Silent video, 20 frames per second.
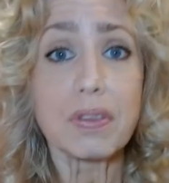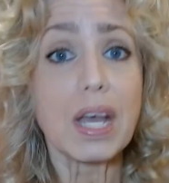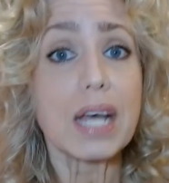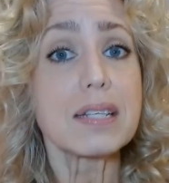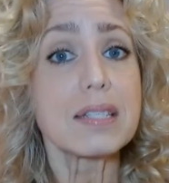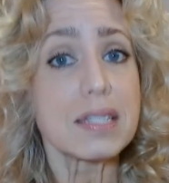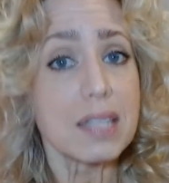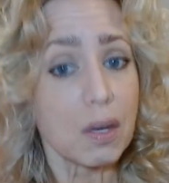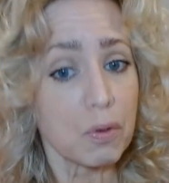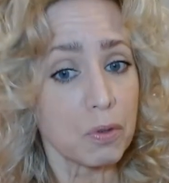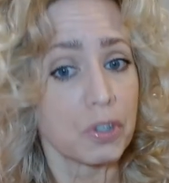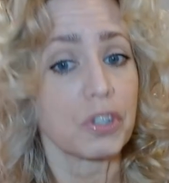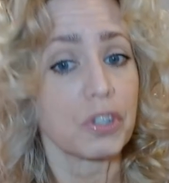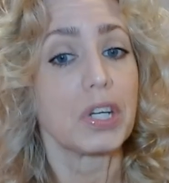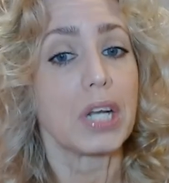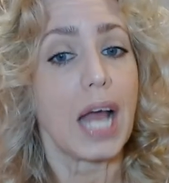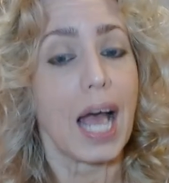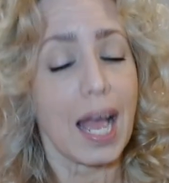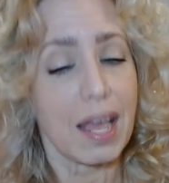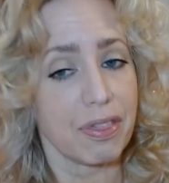That's how
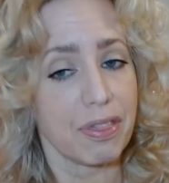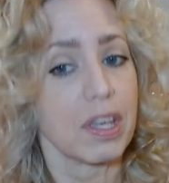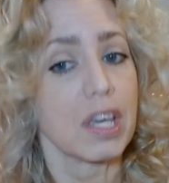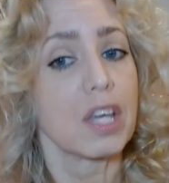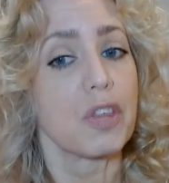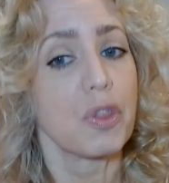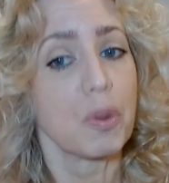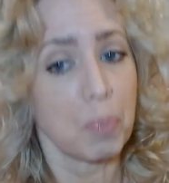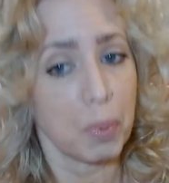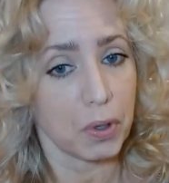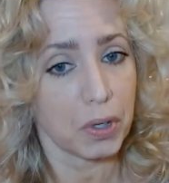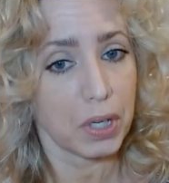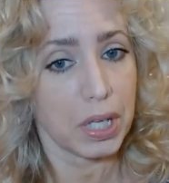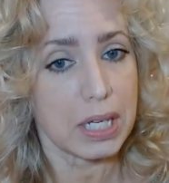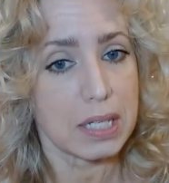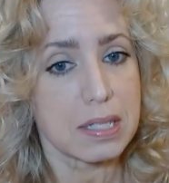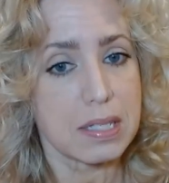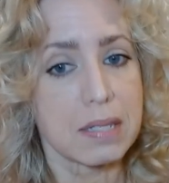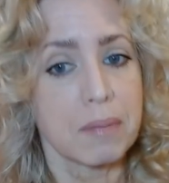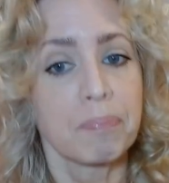good I think the book
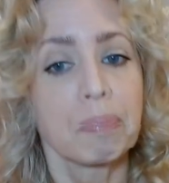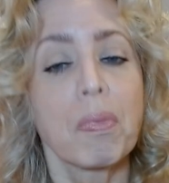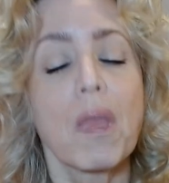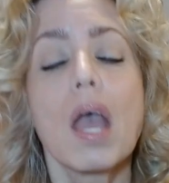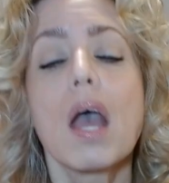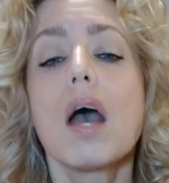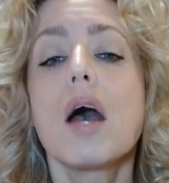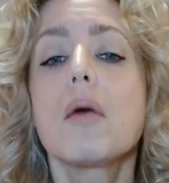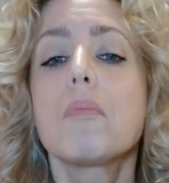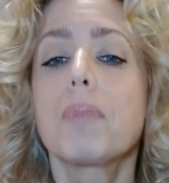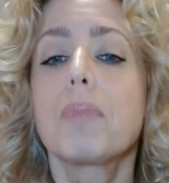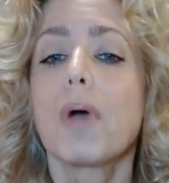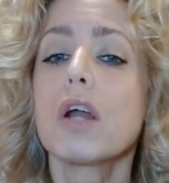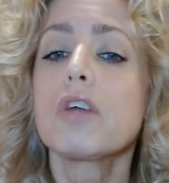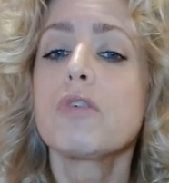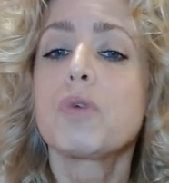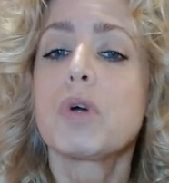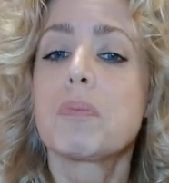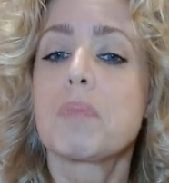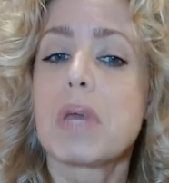is.
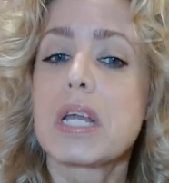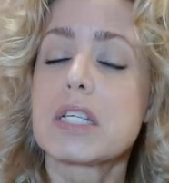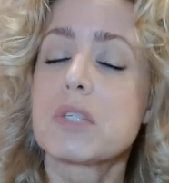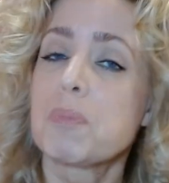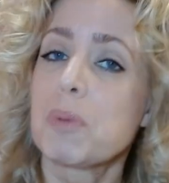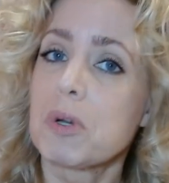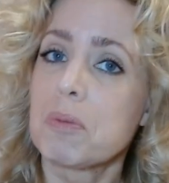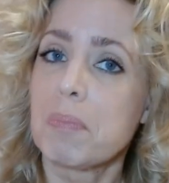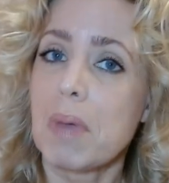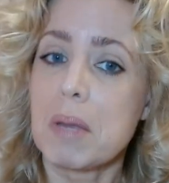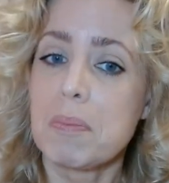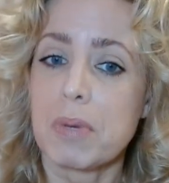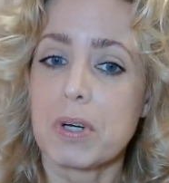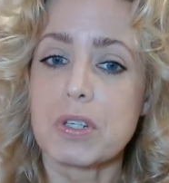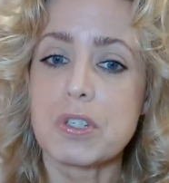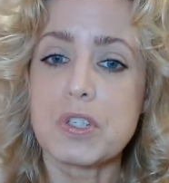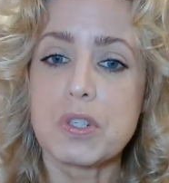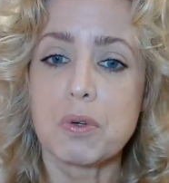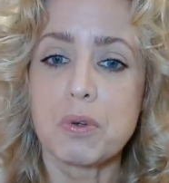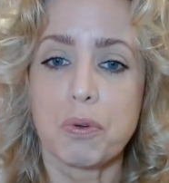Part of what makes Bird by
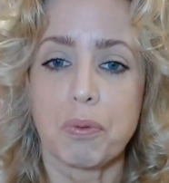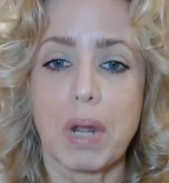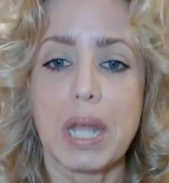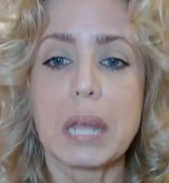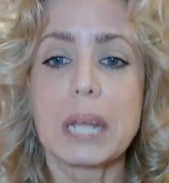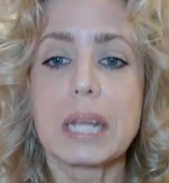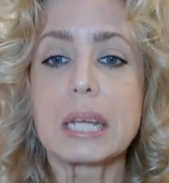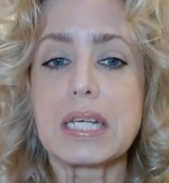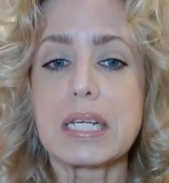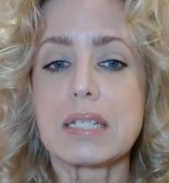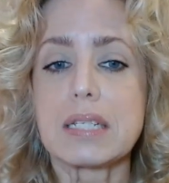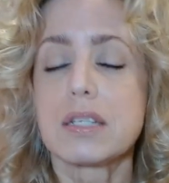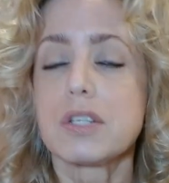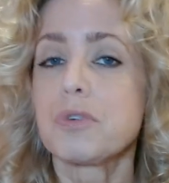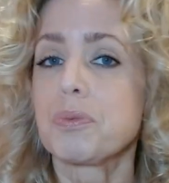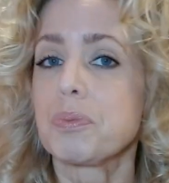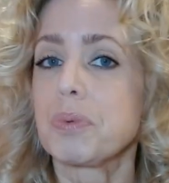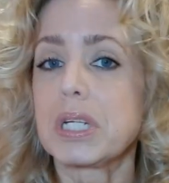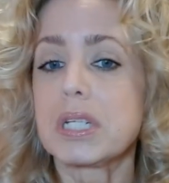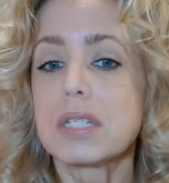Bird so great and easy
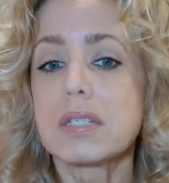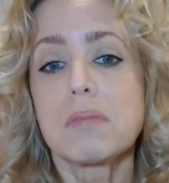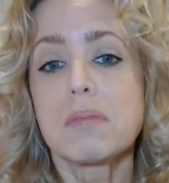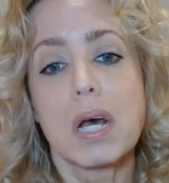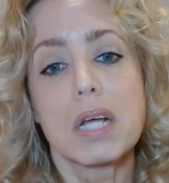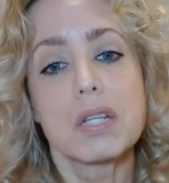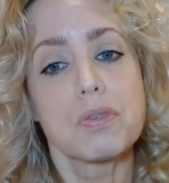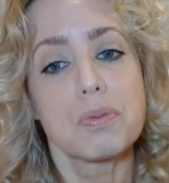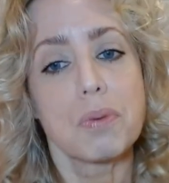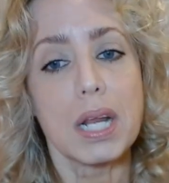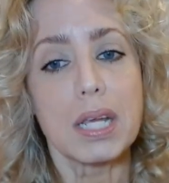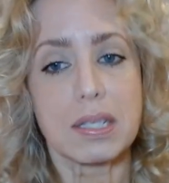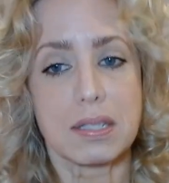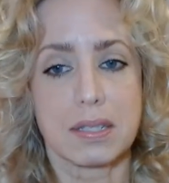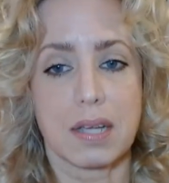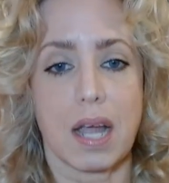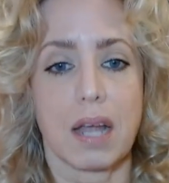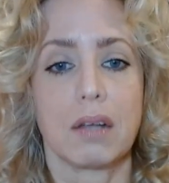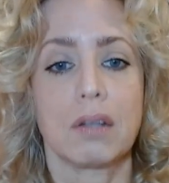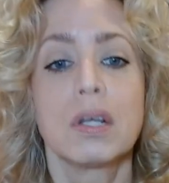to read is Lamott's writing
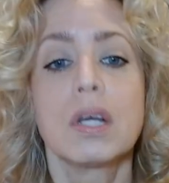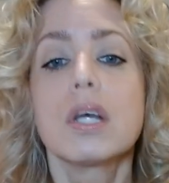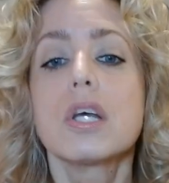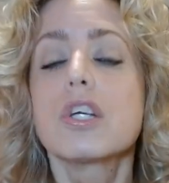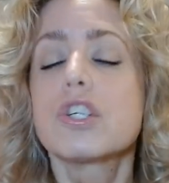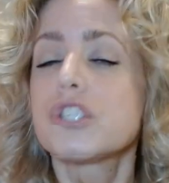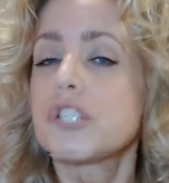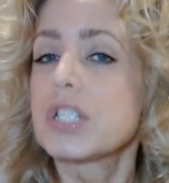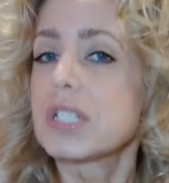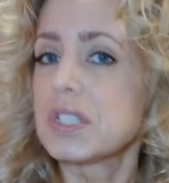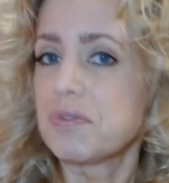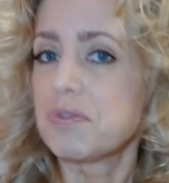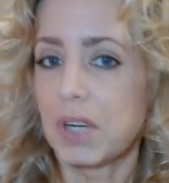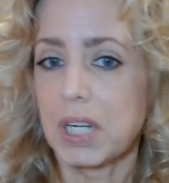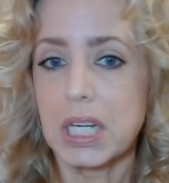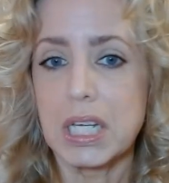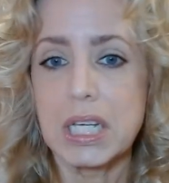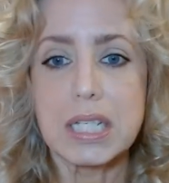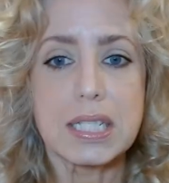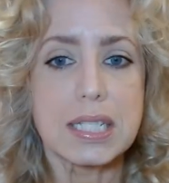style. She's
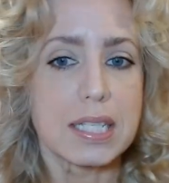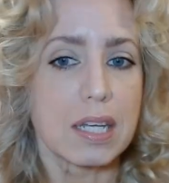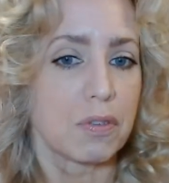funny and